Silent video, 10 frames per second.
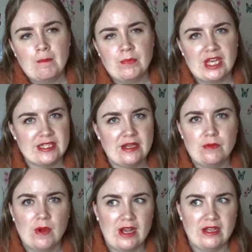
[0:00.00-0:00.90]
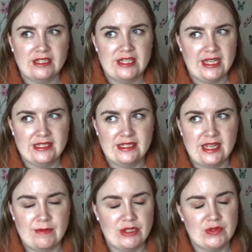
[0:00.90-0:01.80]
Because I worked
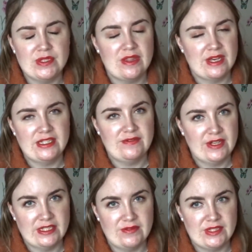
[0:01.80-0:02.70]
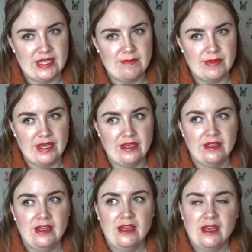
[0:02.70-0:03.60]
yesterday, which was the 31st of December,
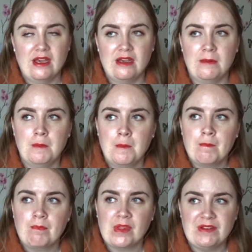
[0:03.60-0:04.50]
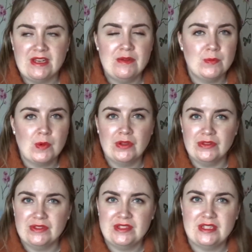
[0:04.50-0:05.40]
I didn't
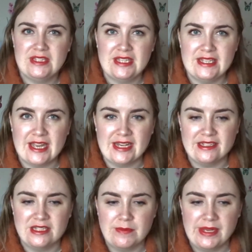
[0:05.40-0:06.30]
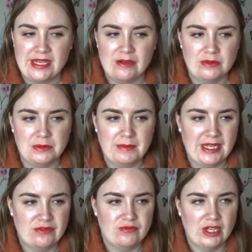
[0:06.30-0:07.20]
want today to be all
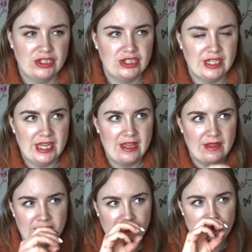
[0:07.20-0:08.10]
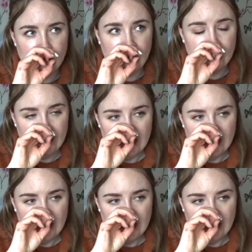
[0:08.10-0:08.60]
mad rush and here, there and everywhere.